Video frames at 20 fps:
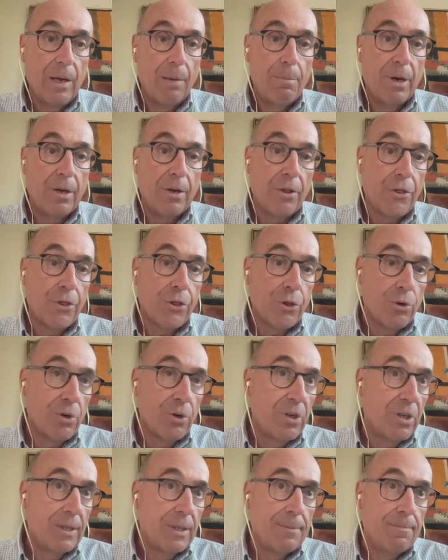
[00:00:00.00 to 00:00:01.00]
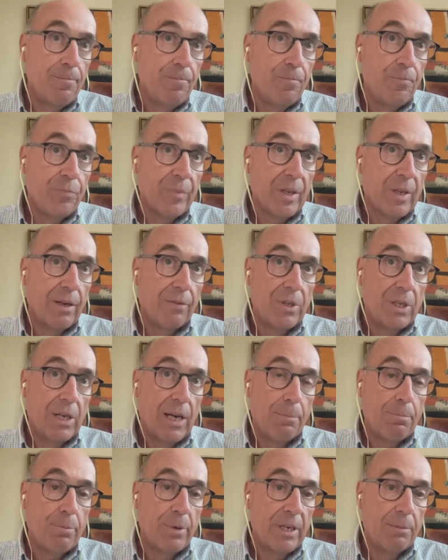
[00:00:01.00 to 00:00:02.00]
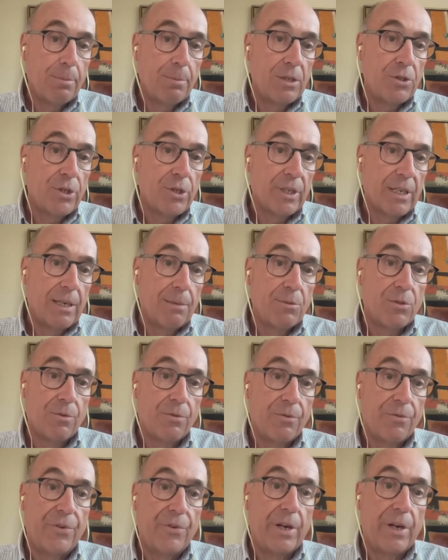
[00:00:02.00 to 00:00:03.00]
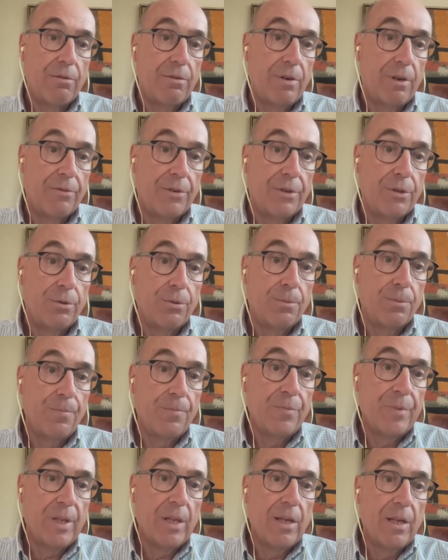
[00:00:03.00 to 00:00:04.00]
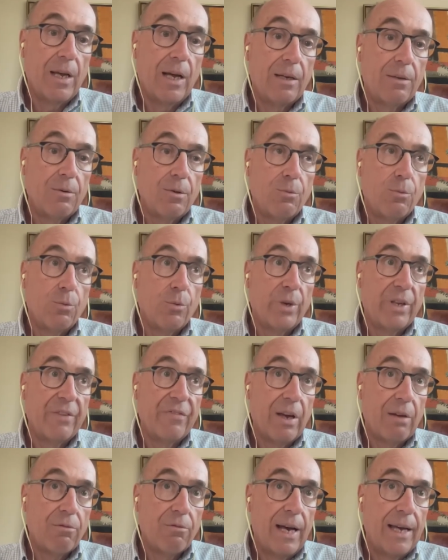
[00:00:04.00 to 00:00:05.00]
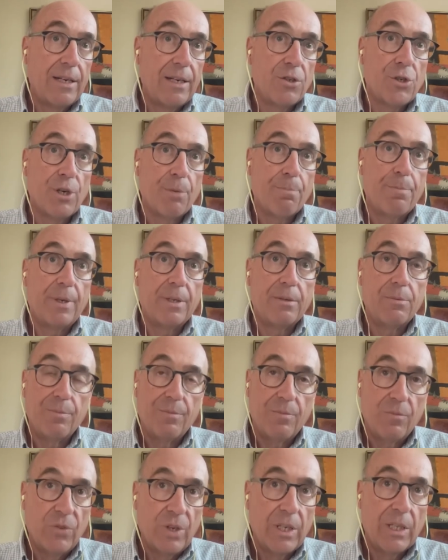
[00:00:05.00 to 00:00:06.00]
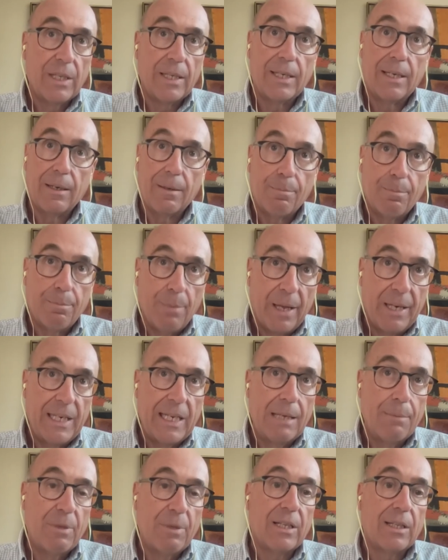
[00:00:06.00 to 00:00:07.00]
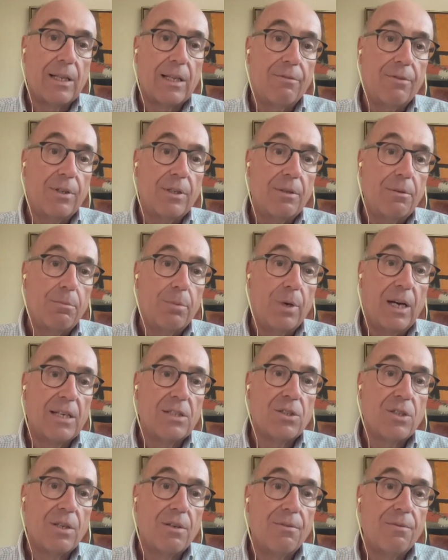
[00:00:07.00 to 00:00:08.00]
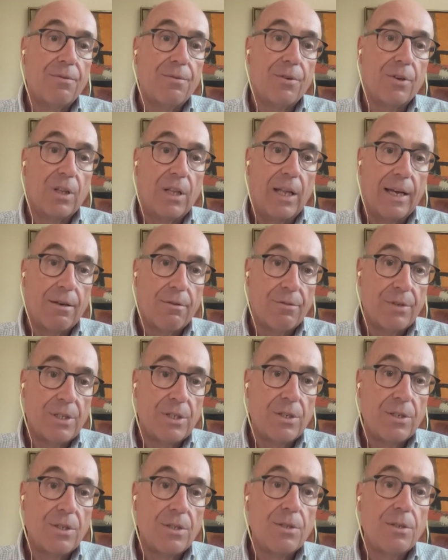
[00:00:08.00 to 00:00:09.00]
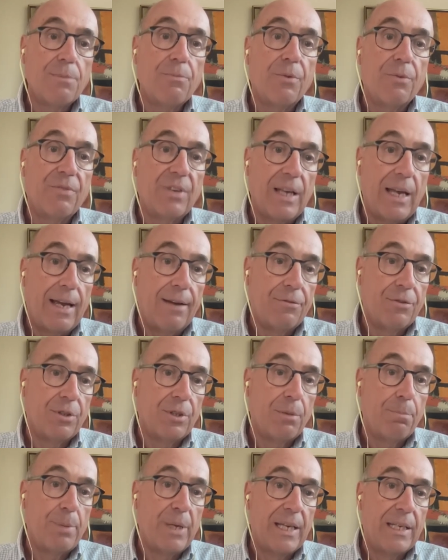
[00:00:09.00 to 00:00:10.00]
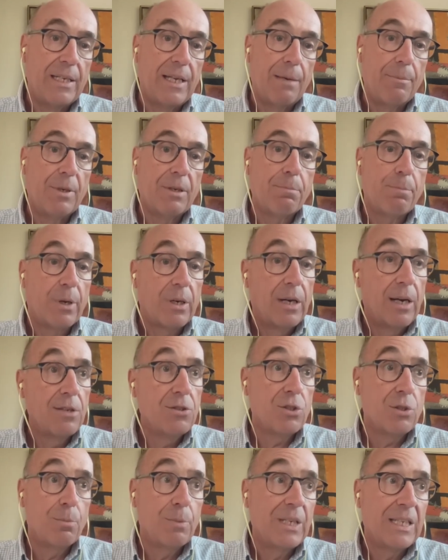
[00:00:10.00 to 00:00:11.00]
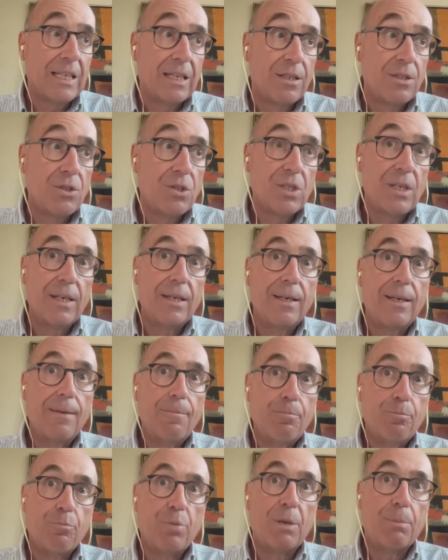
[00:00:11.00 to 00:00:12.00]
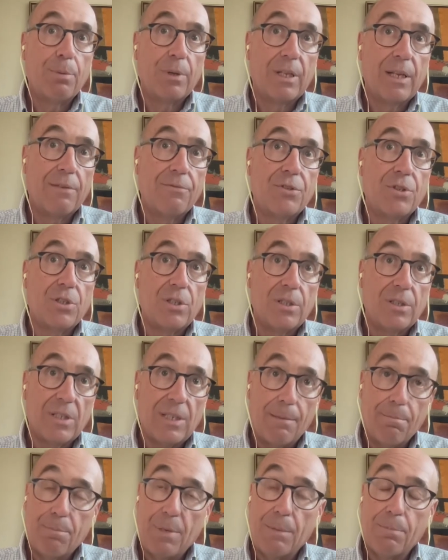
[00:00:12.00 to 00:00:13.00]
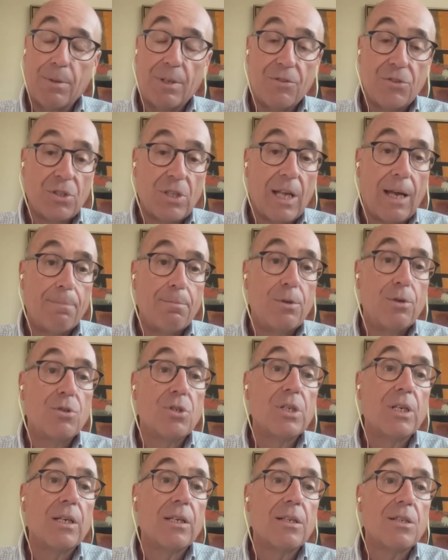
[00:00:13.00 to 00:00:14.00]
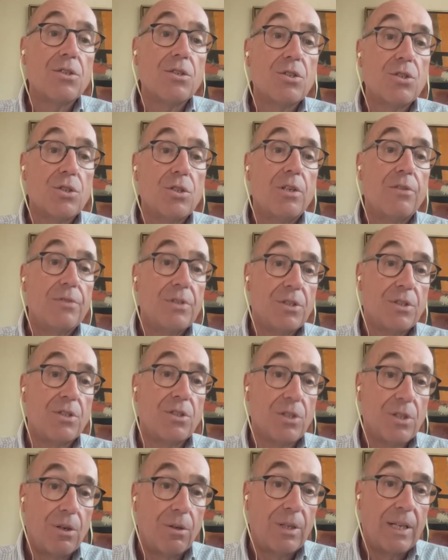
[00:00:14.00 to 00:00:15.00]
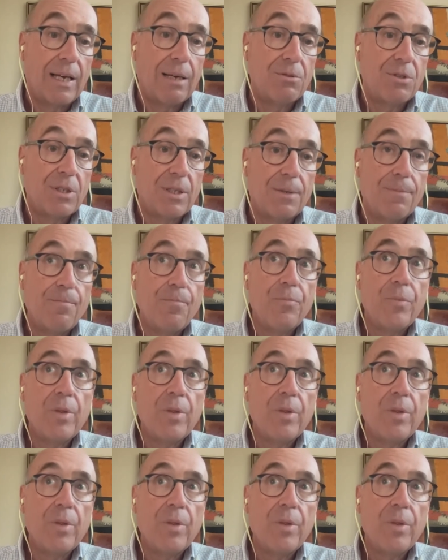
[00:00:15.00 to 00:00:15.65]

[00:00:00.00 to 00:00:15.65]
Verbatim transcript: About a third of the operating budget comes from fare revenue. We've got ridership at really anemic level in Boston for a lot of reasons after the pandemic, but also because people have some people have stopped using it because the service is so lousy.